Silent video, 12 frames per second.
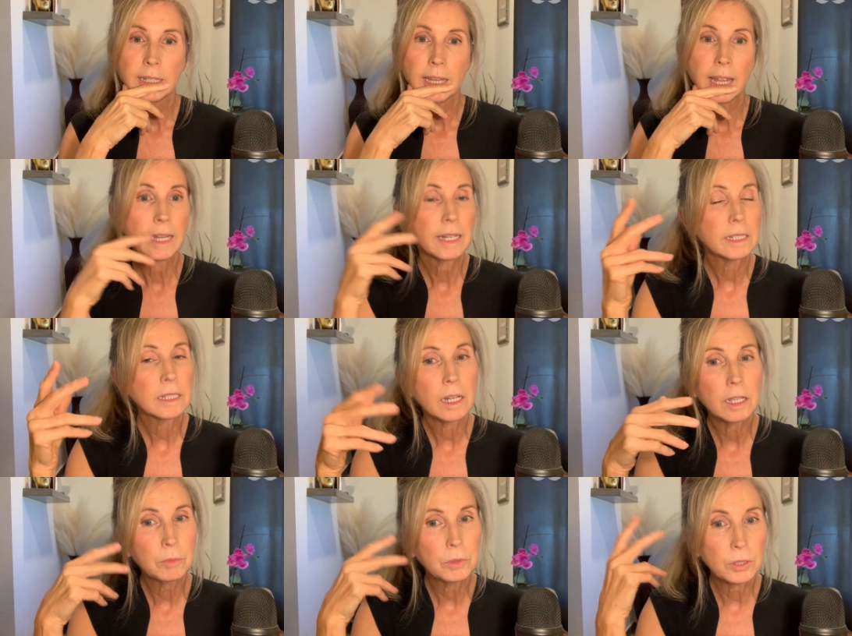And
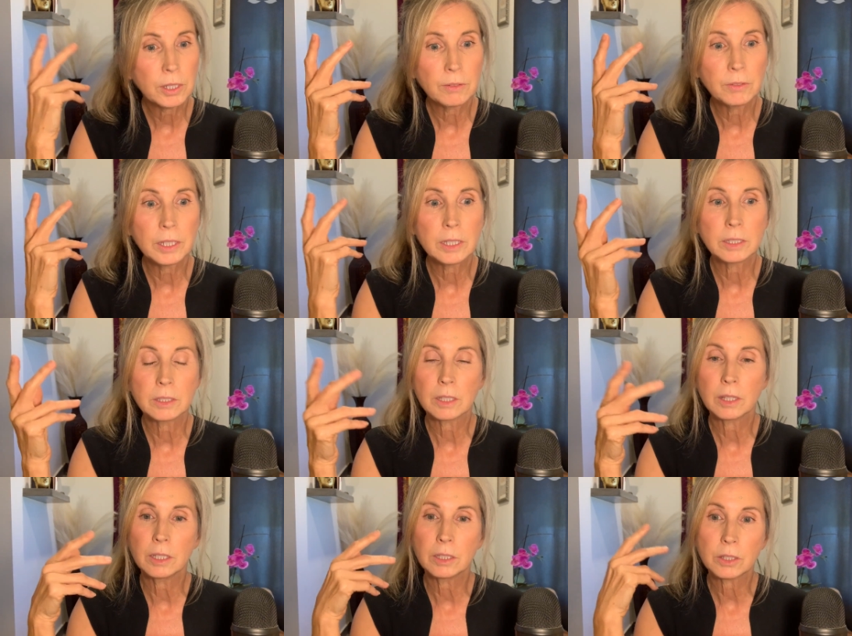anytime you give in to
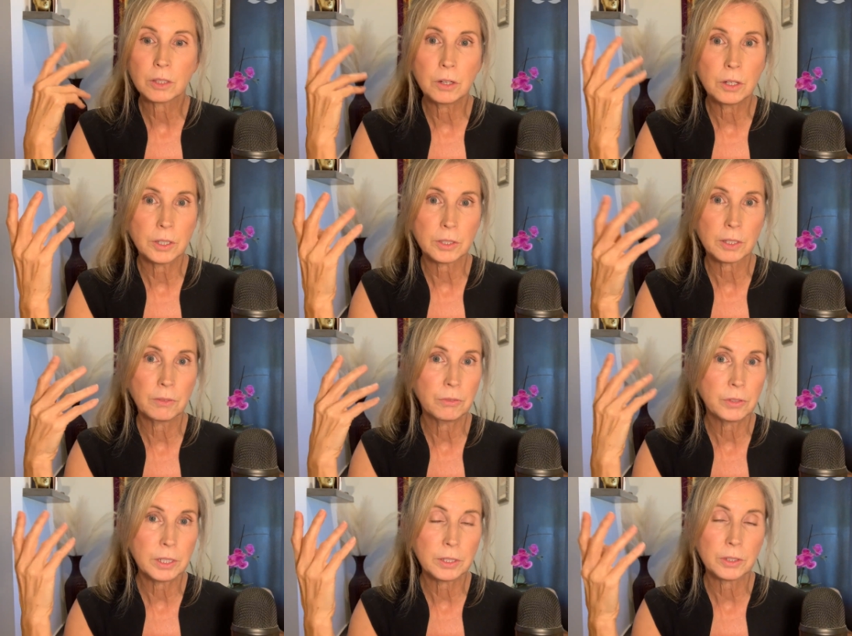these thoughts of
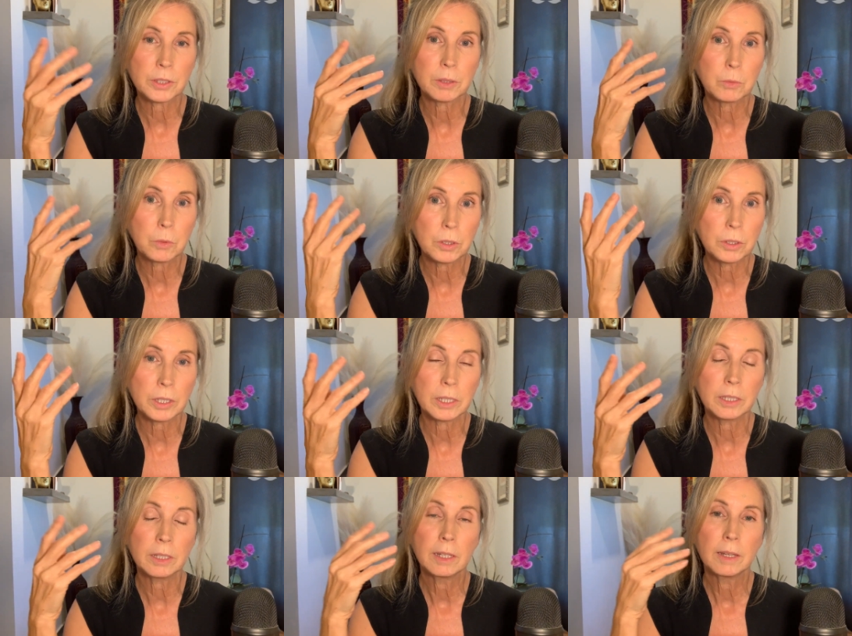fears and
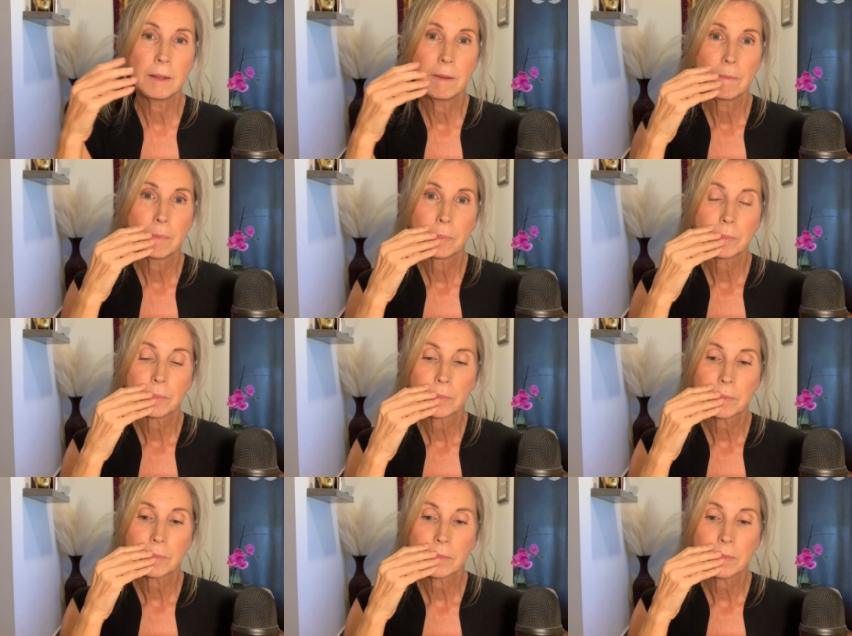worry,
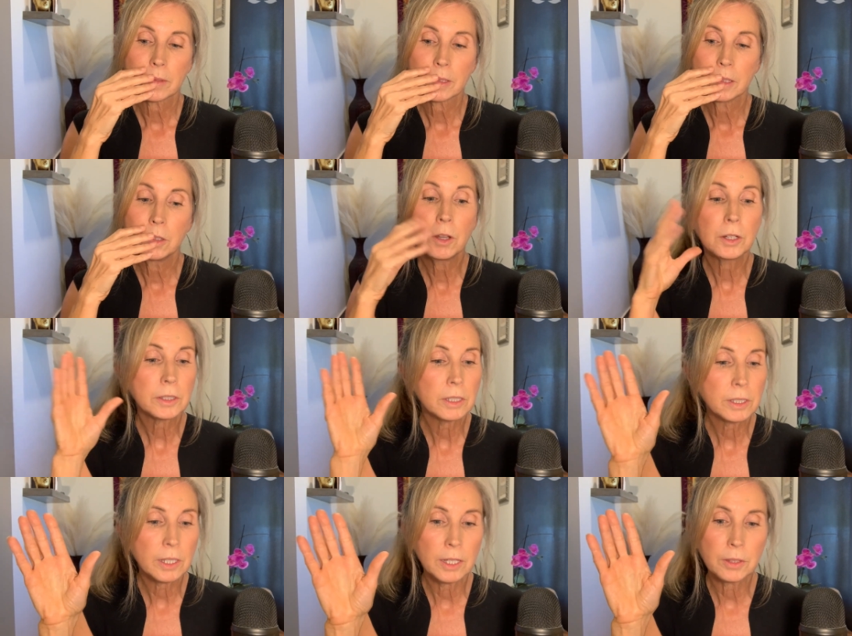not to
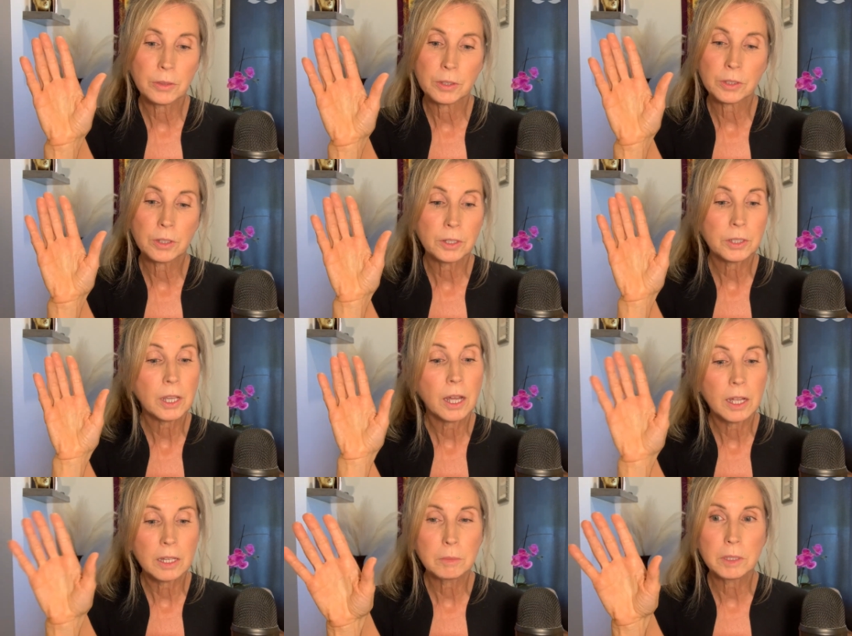say that there's not a
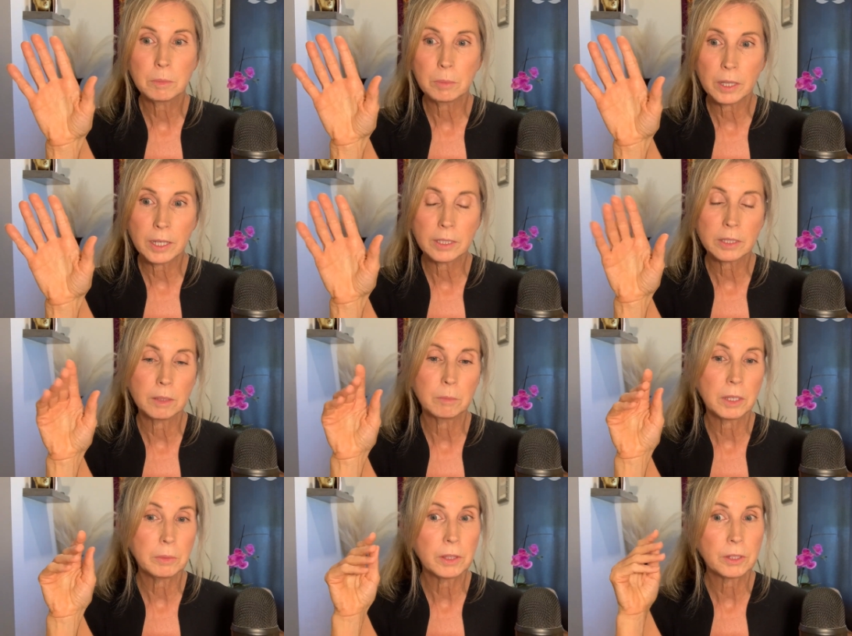time and a place, that
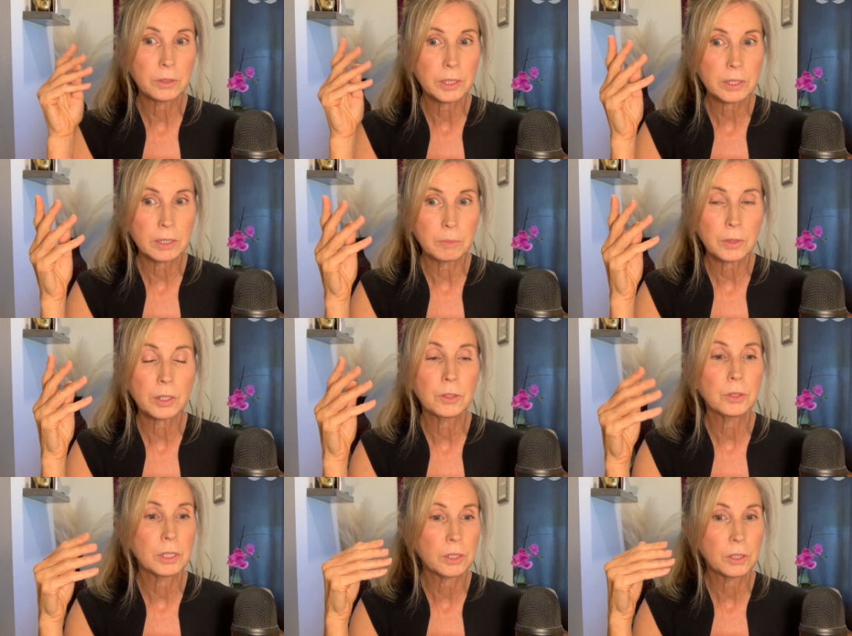maybe there is something you
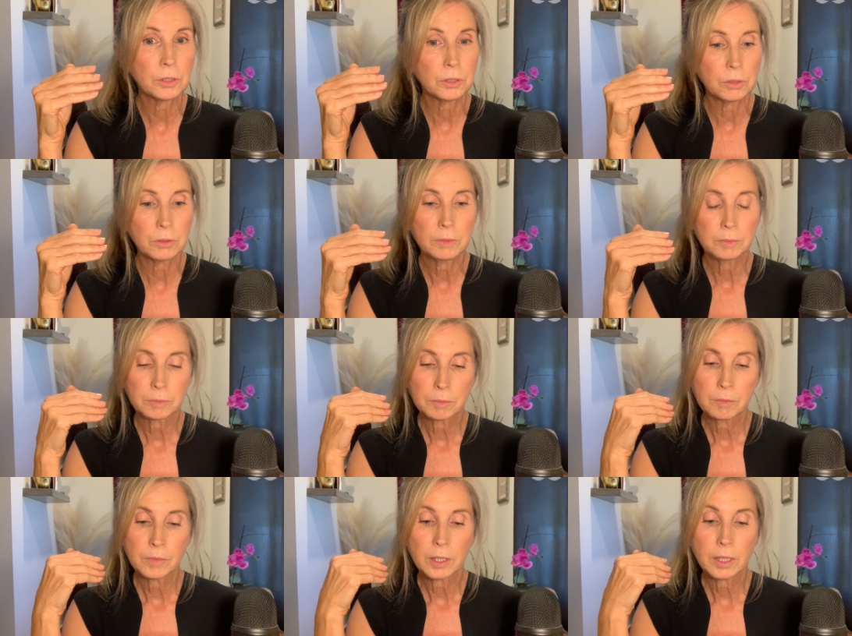need to
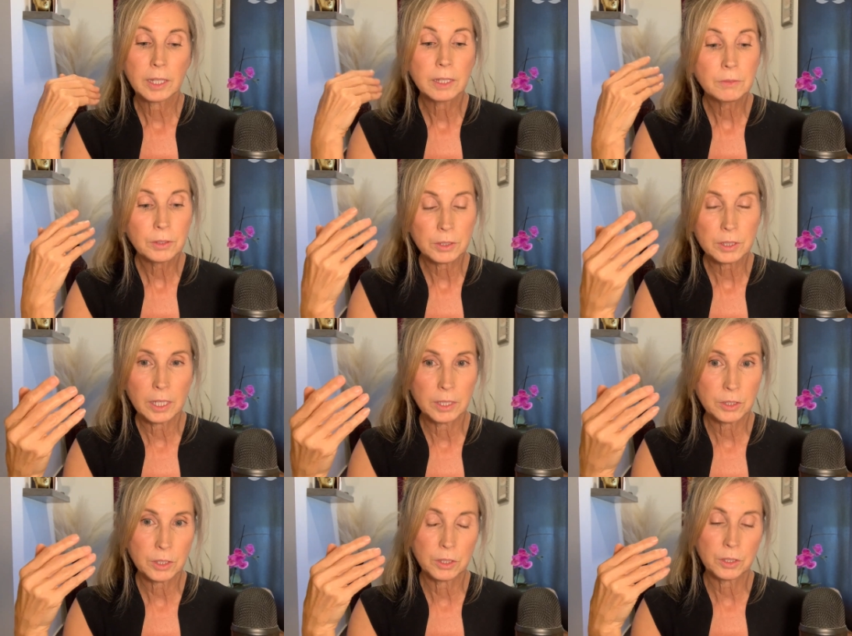give your
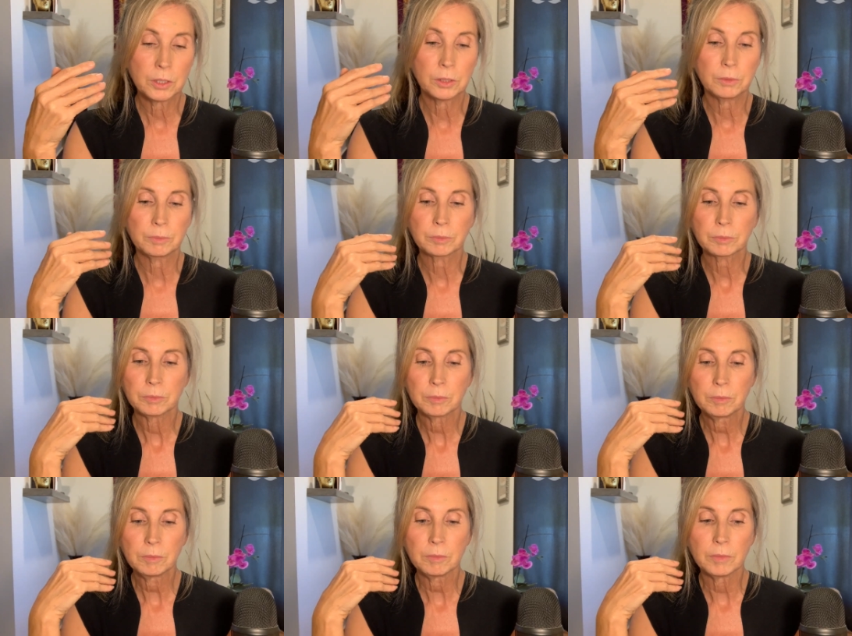attention to,
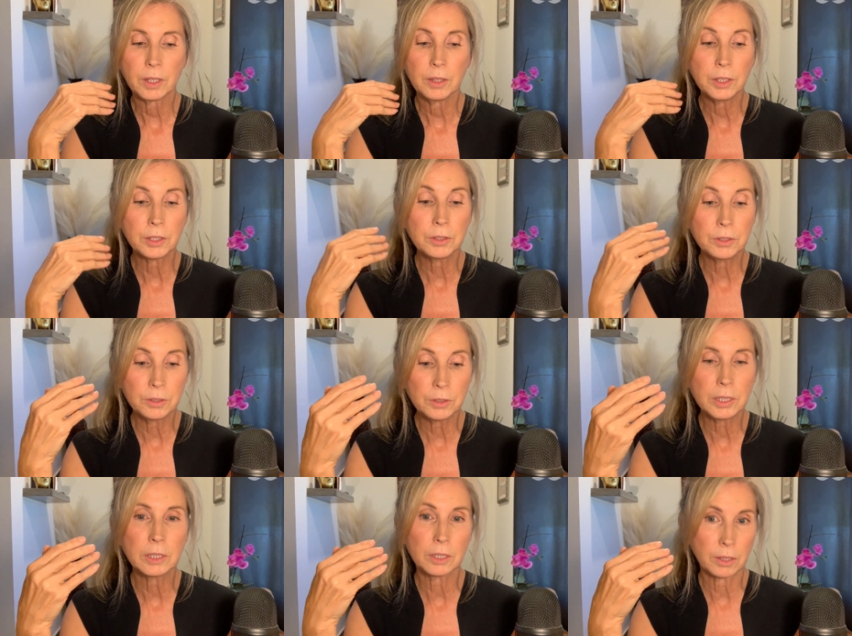that you do
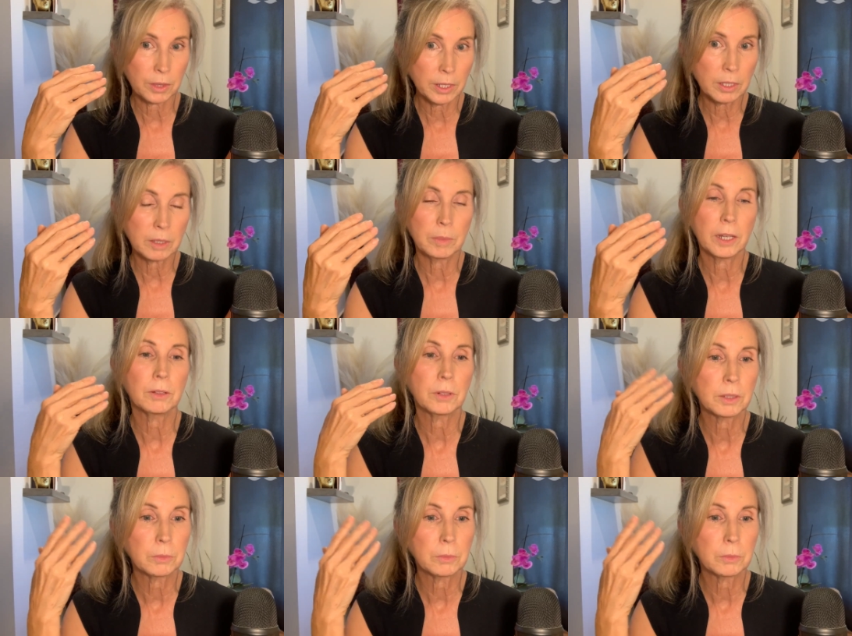need to think about, right?